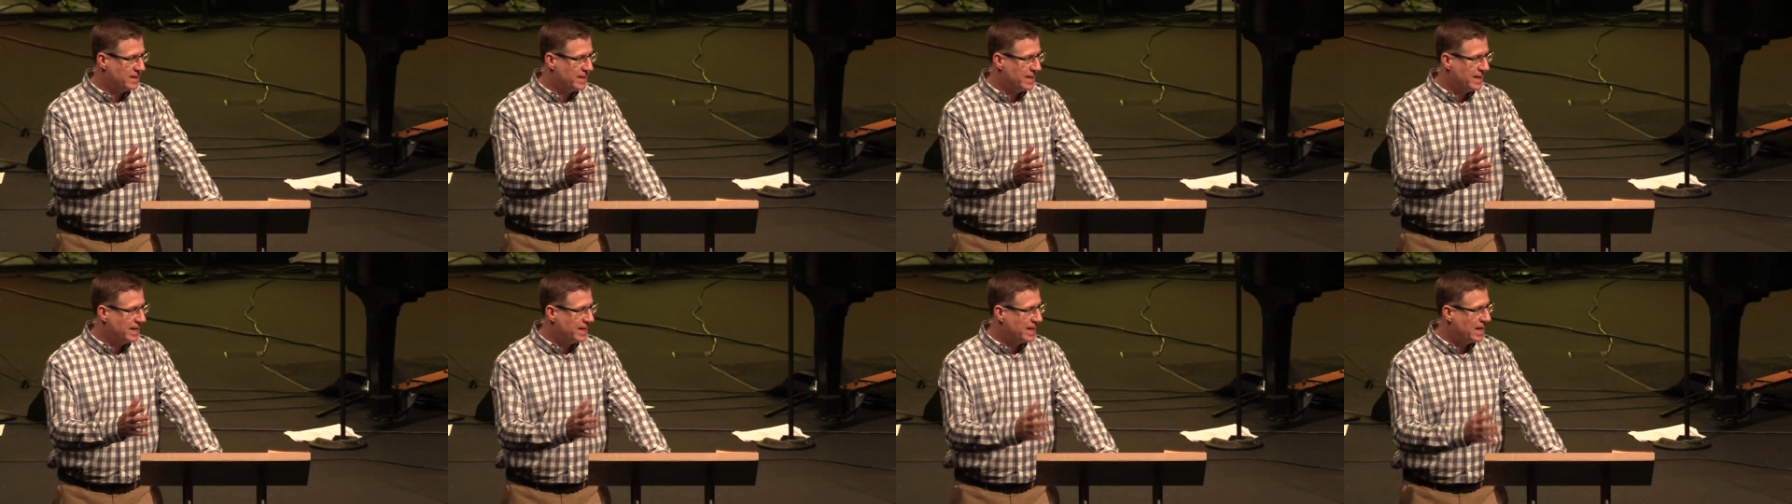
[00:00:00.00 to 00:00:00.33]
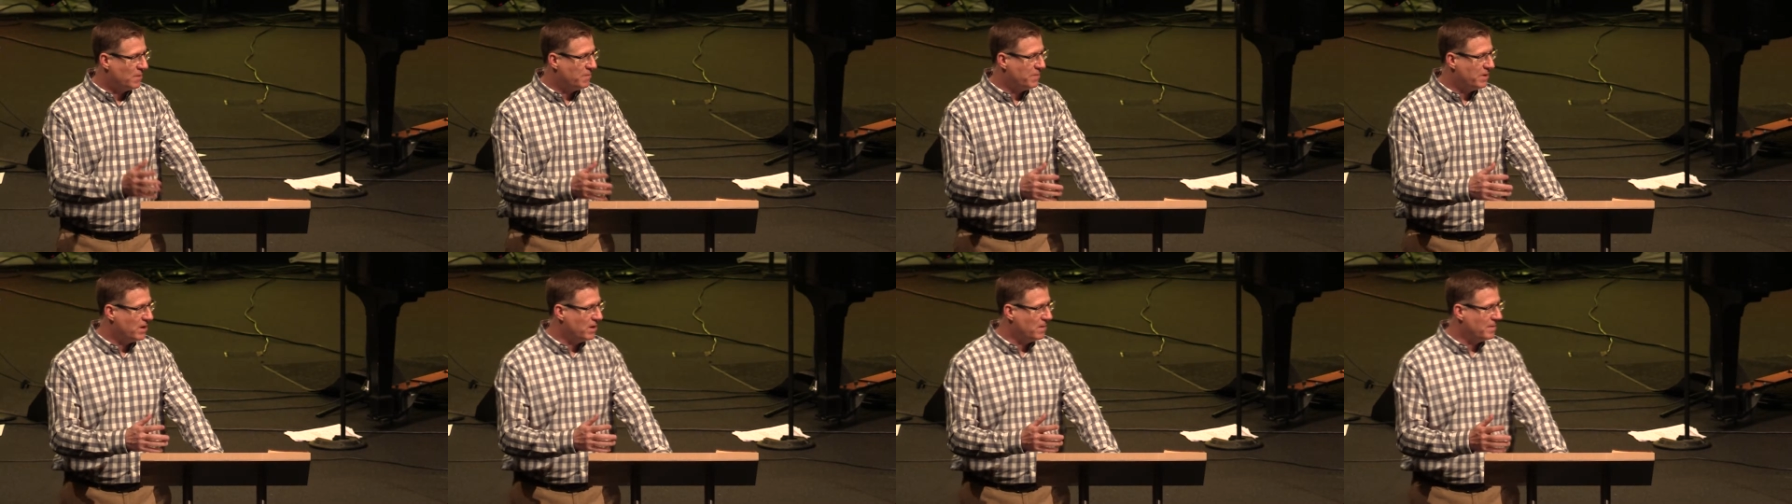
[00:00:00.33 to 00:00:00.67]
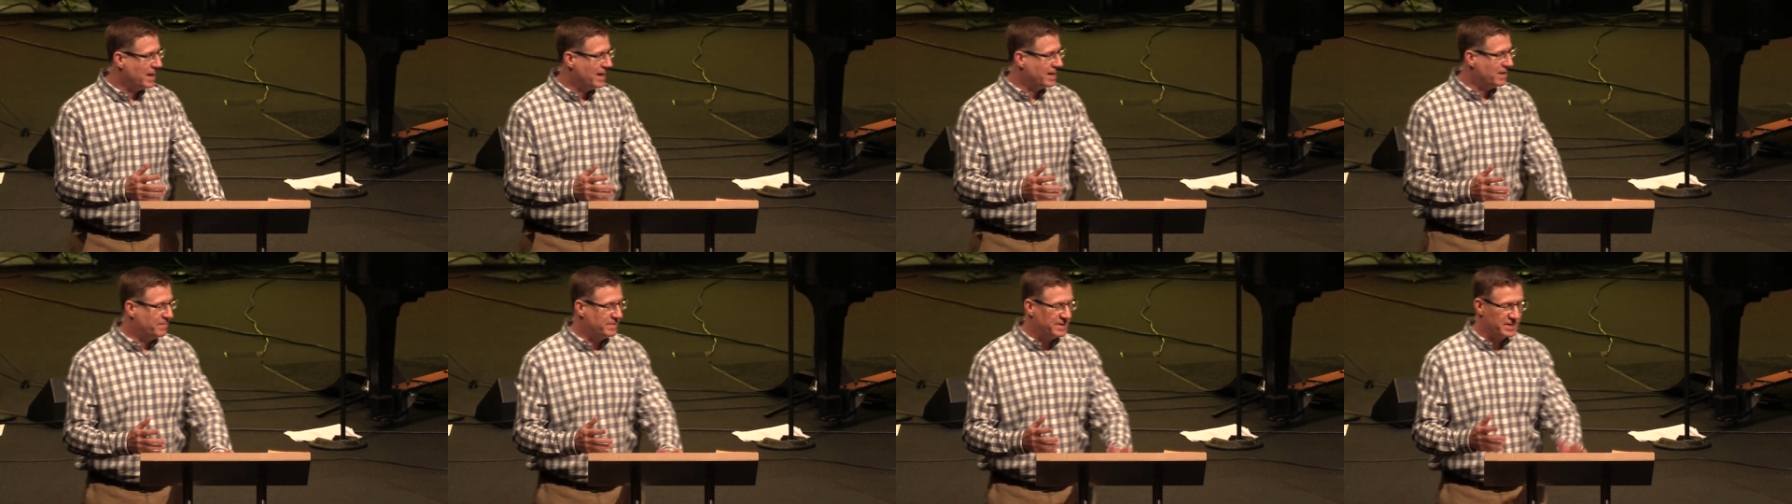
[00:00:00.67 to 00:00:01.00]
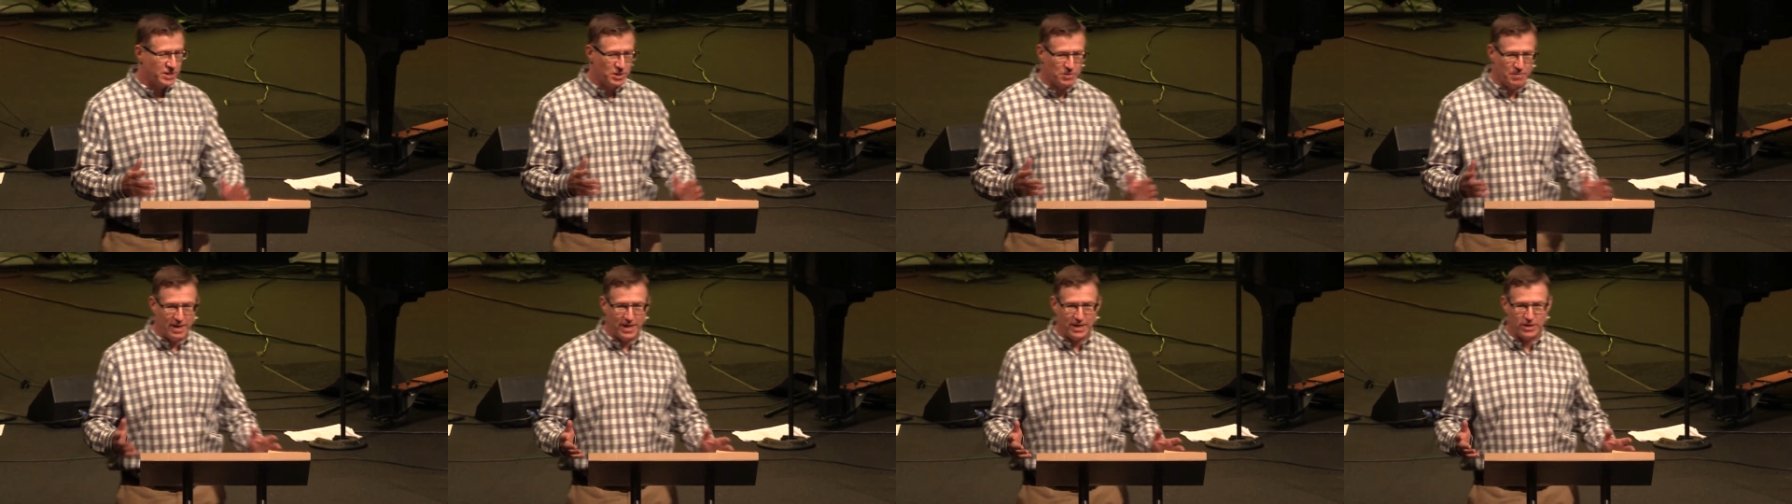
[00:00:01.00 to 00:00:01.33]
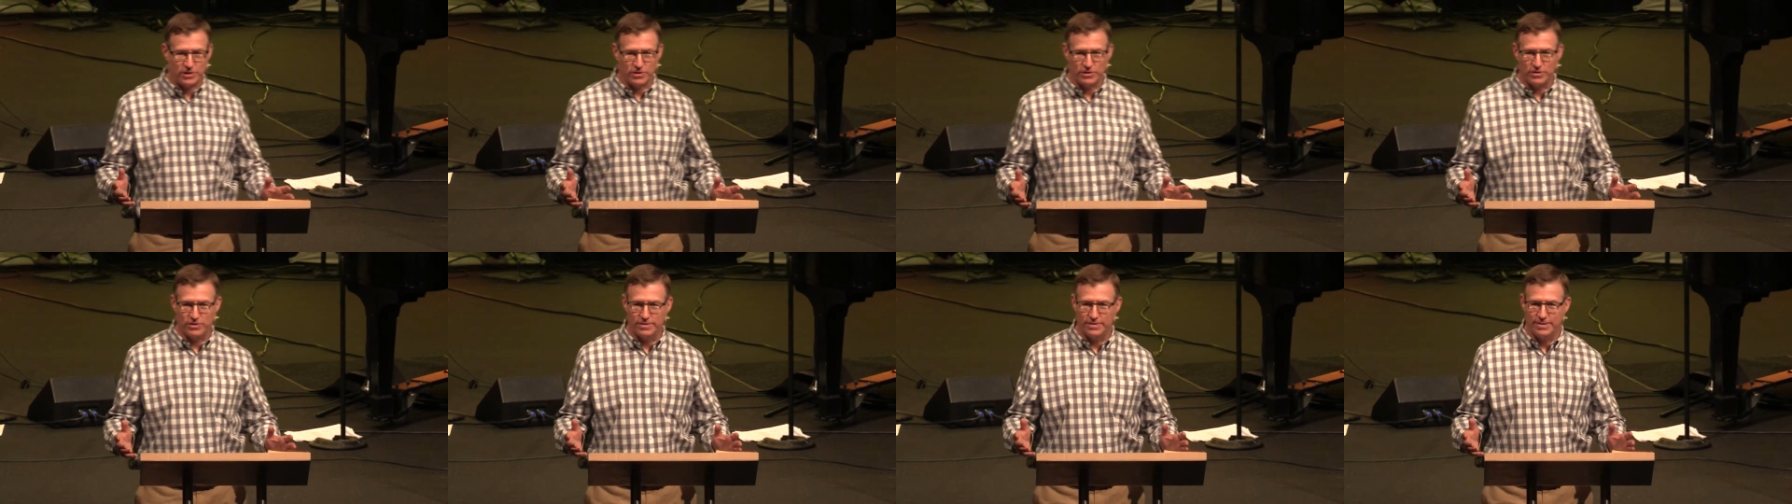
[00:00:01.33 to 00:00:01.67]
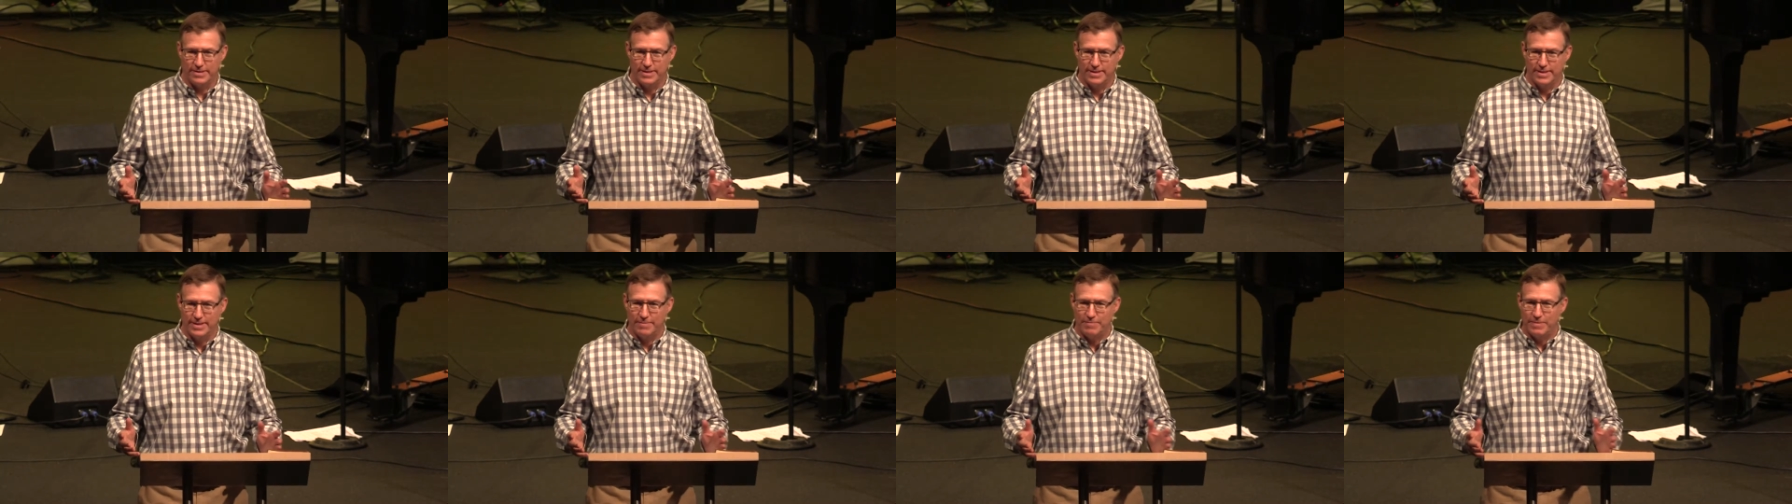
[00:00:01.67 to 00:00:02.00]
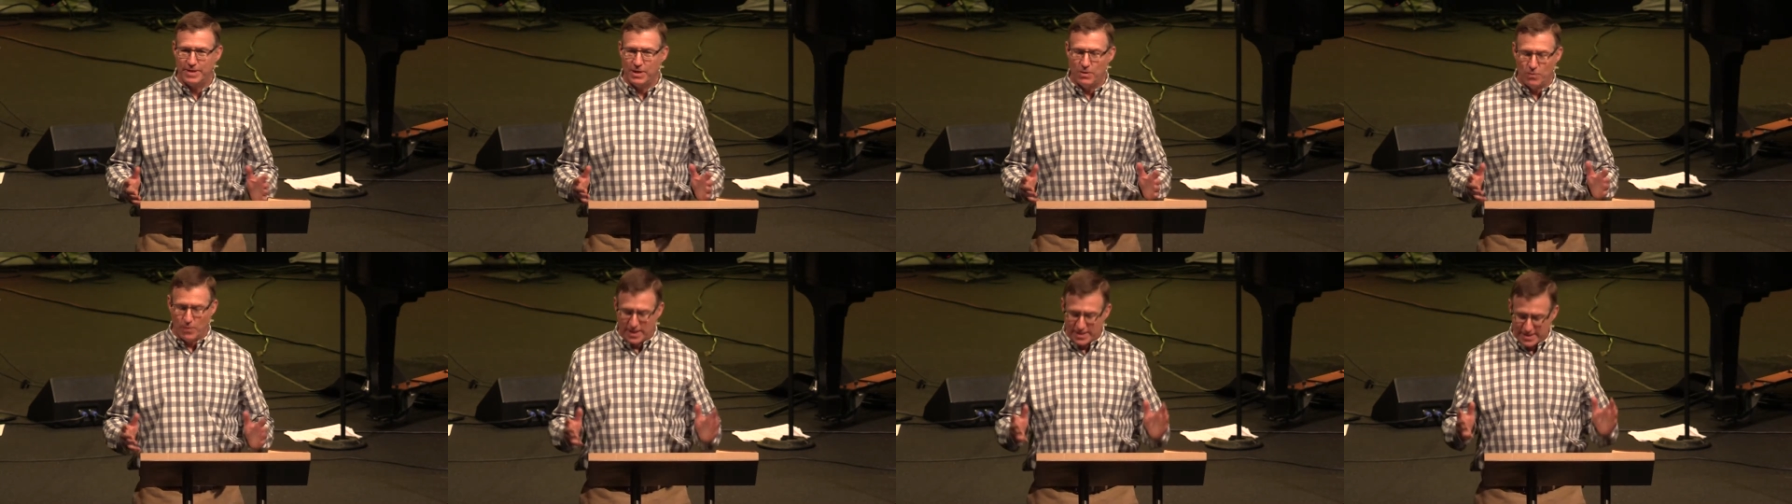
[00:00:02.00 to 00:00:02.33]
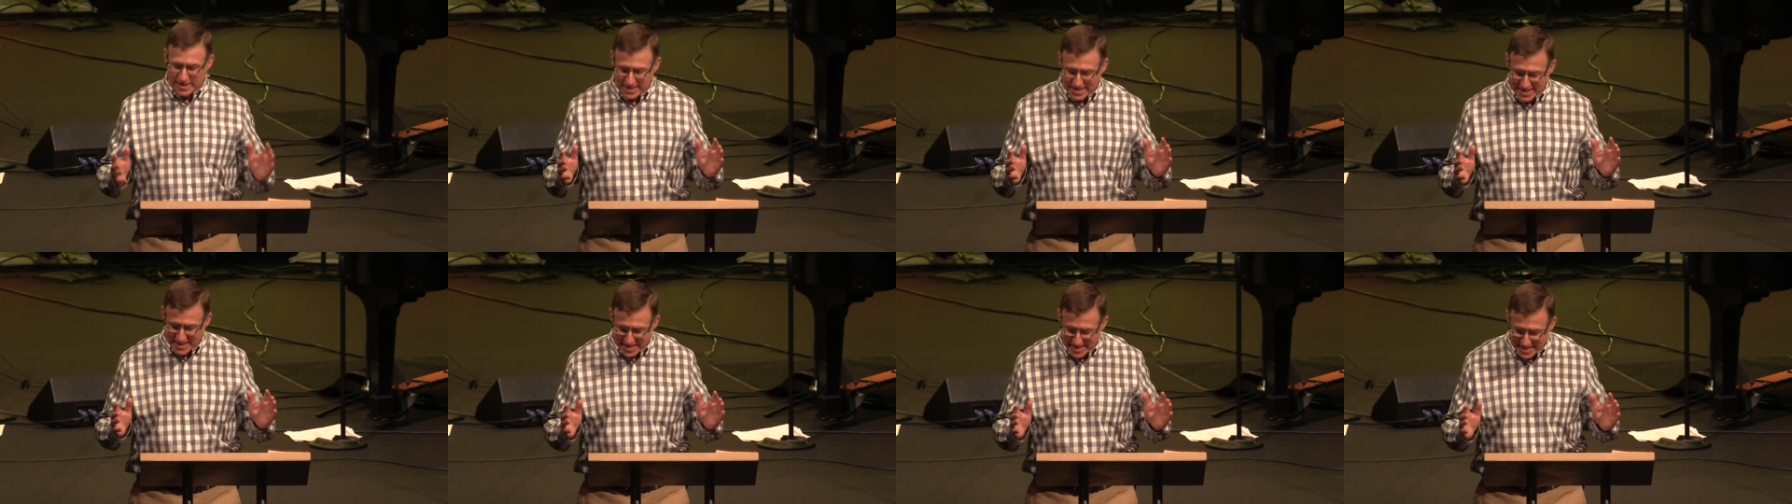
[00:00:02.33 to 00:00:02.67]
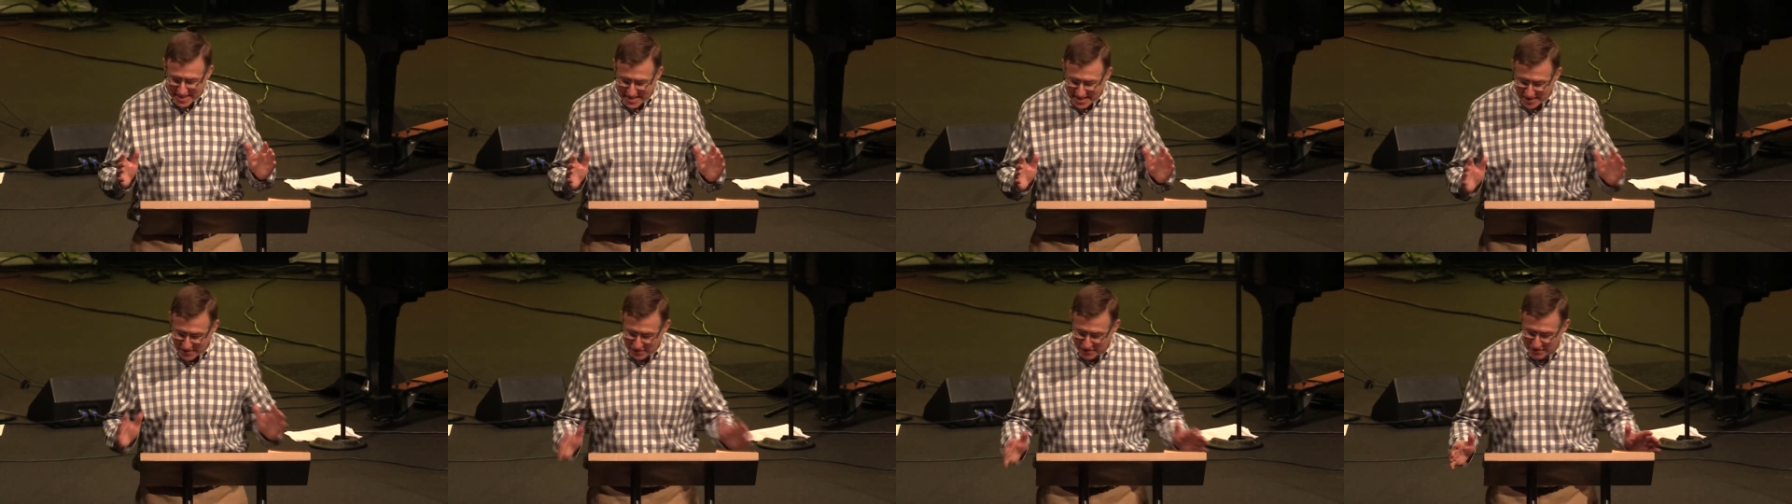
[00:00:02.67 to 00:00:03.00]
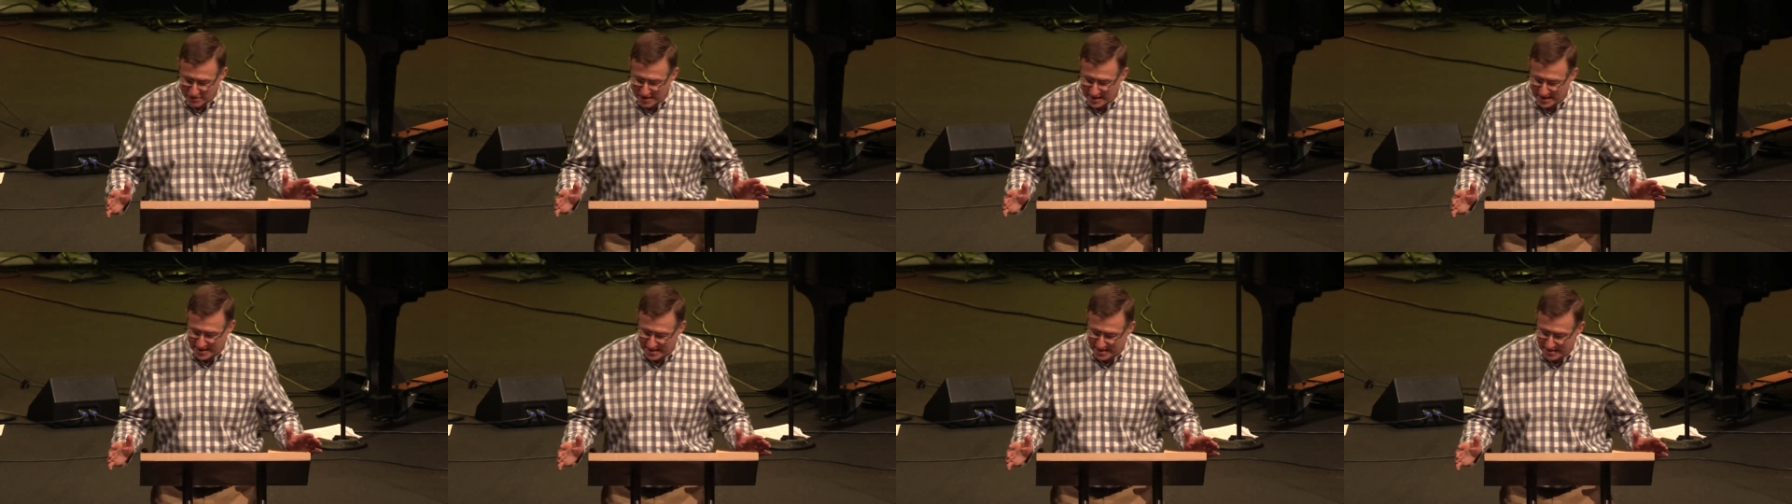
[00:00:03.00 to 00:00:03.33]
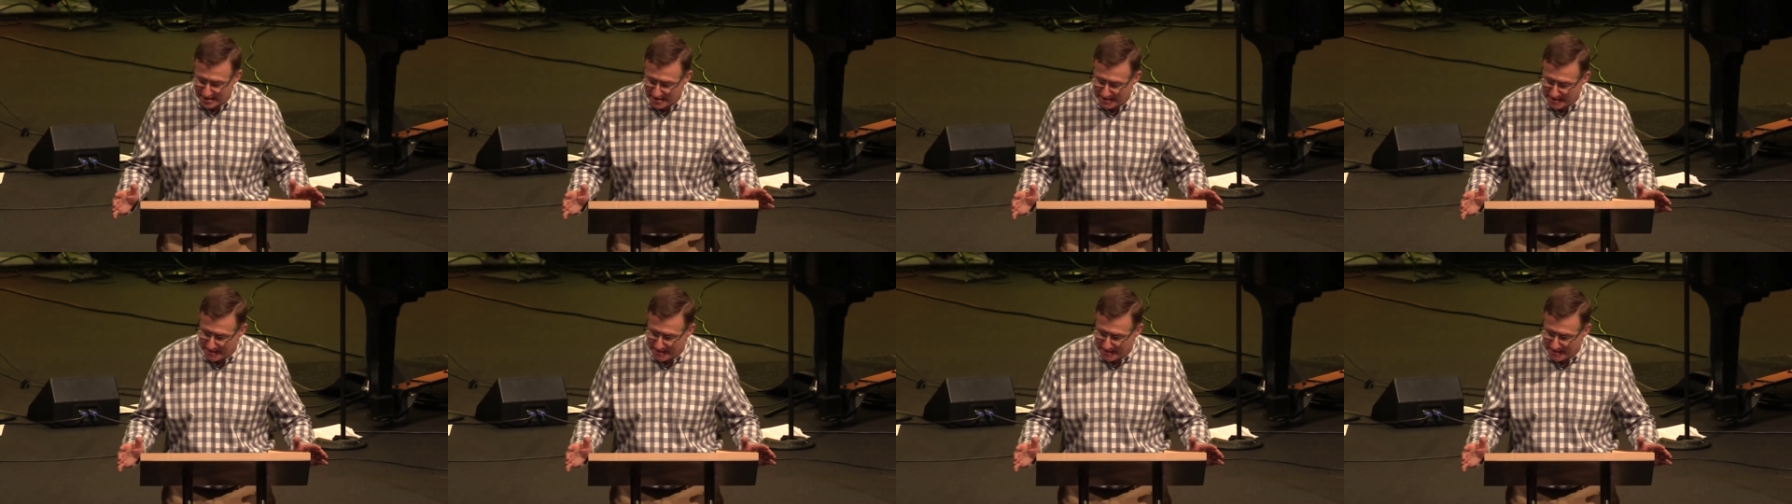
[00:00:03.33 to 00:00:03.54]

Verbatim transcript: Now, Paul might have been special, but he wasn't different.